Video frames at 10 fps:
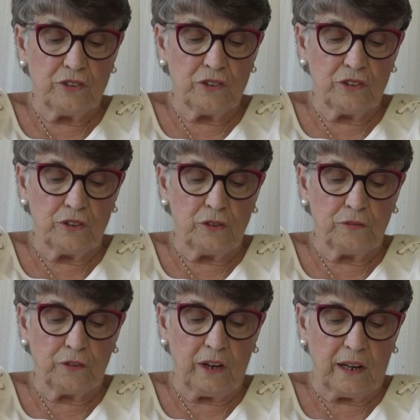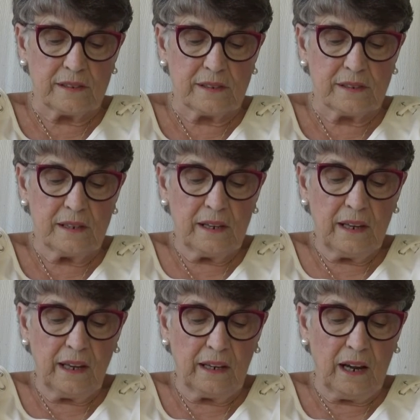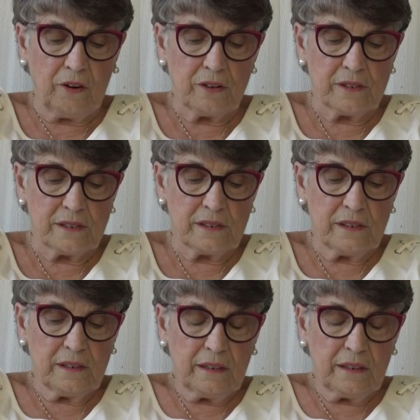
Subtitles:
to do for us and ours.